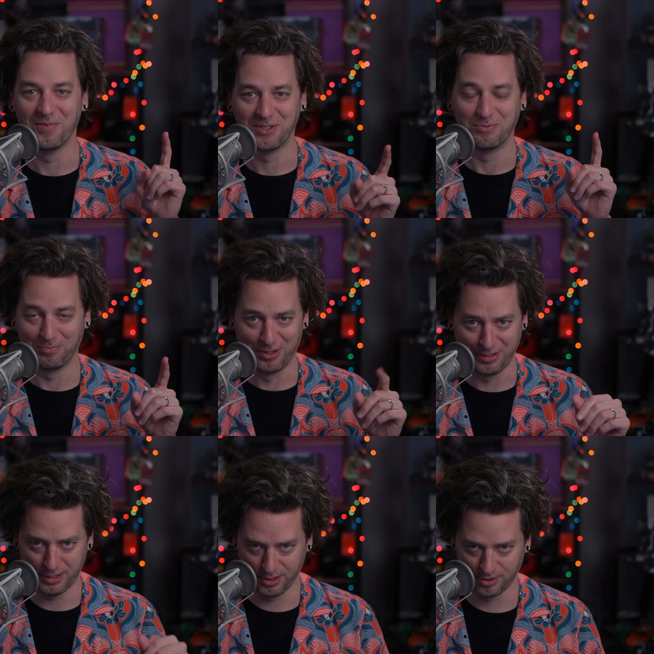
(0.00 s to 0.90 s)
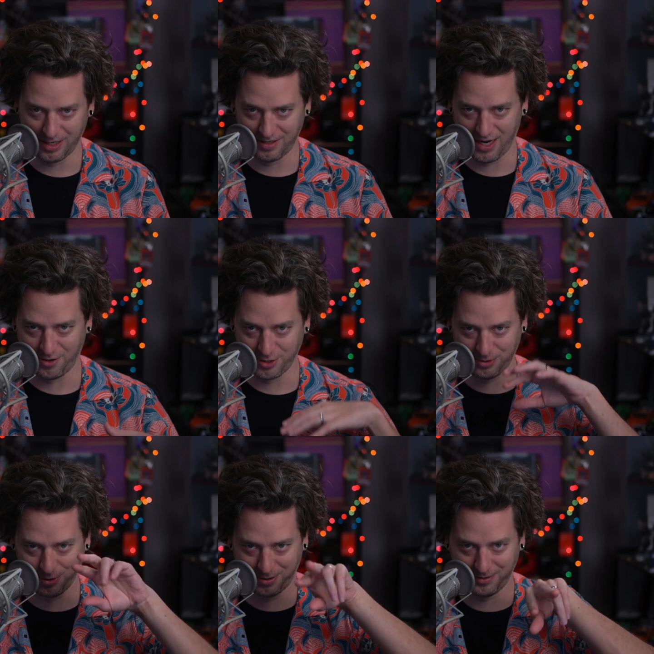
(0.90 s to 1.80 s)
which is where you tilt your head down and
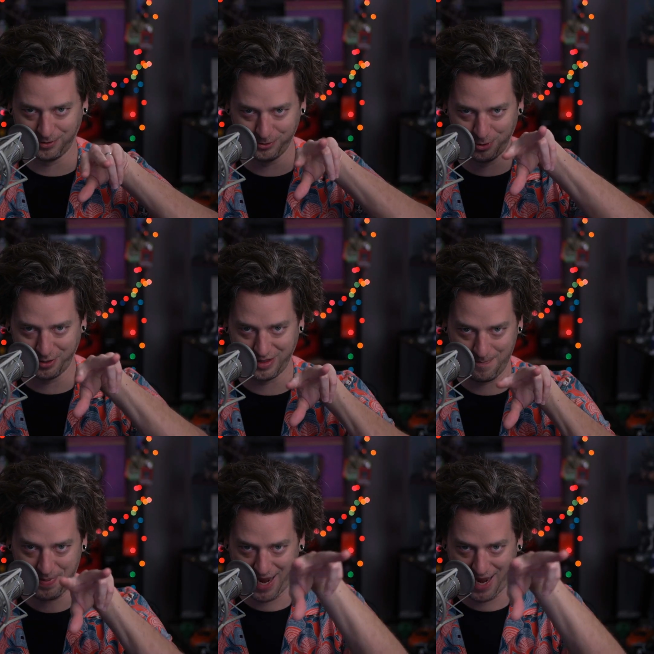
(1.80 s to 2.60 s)
you look you look at them